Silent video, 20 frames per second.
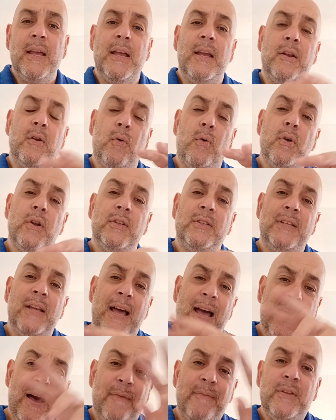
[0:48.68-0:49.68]
in order to
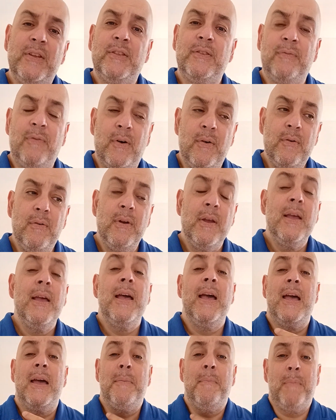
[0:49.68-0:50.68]
have this vote,
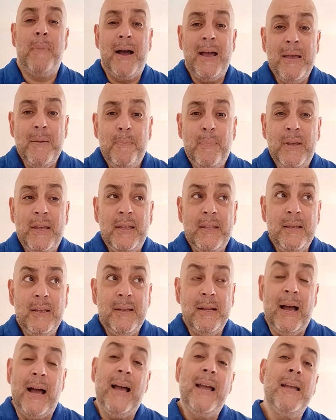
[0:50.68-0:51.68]
in my
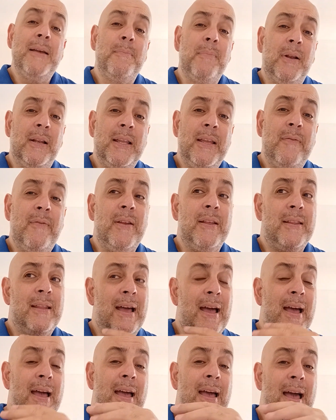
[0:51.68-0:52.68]
opinion, I am believing
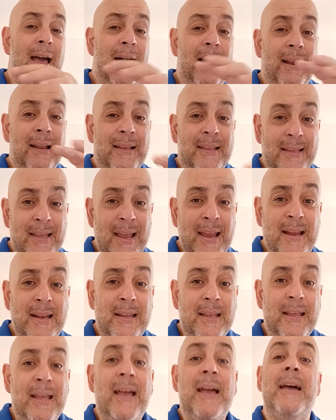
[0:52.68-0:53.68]
that
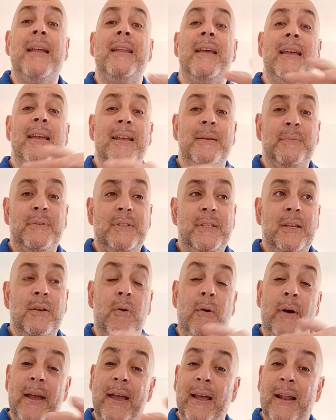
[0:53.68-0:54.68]
Allegheny and AMC,
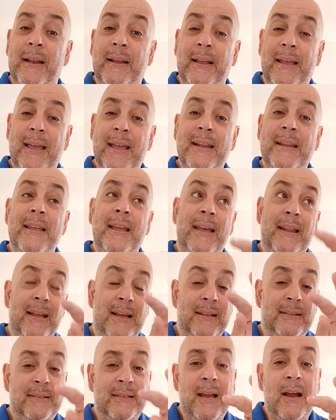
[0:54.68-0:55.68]
or Allegheny and
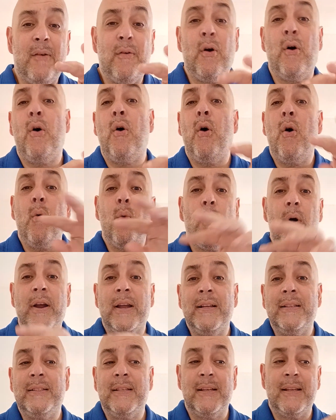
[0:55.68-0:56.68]
Antara, all
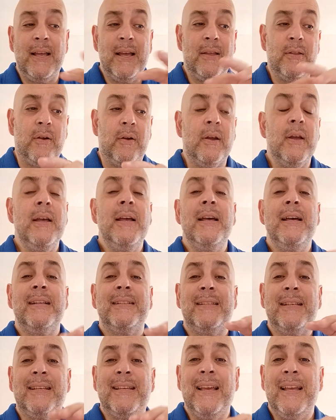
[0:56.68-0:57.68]
working together
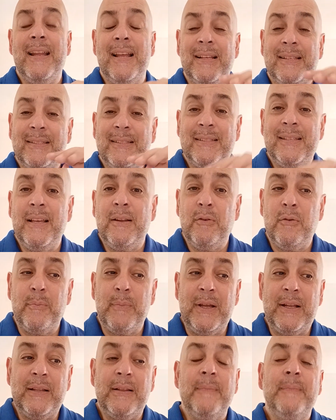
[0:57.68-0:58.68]
to get a
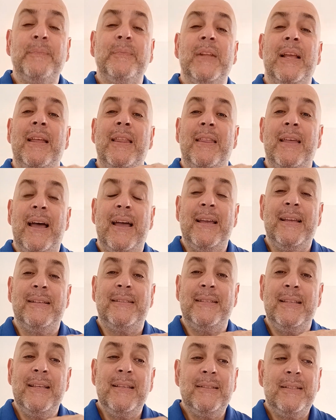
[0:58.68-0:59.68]
settlement that
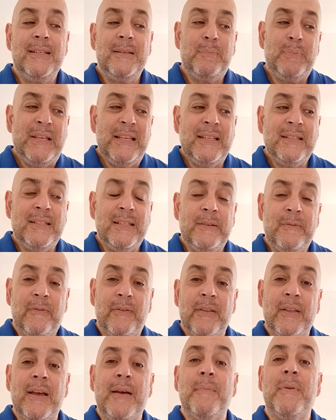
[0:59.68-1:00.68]
is easy peasy
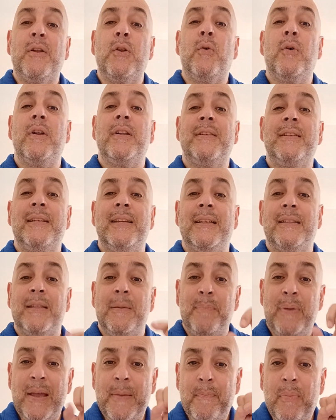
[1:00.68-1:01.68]
for them in order to get
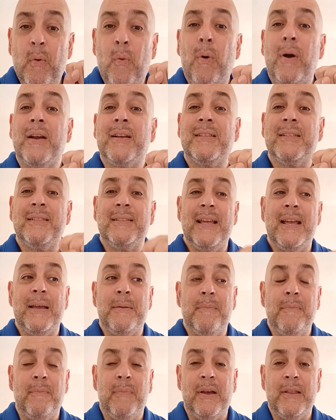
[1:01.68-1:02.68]
the paperwork
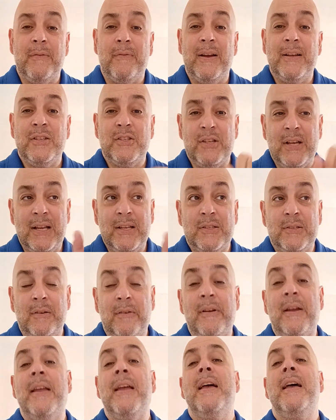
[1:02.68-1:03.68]
stamped by the Vice
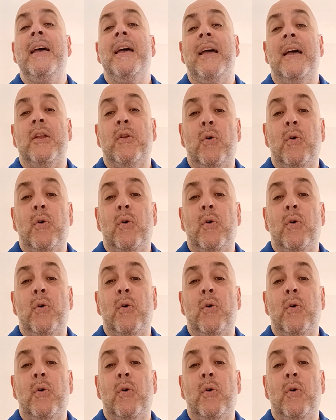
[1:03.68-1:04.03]
Chancellor in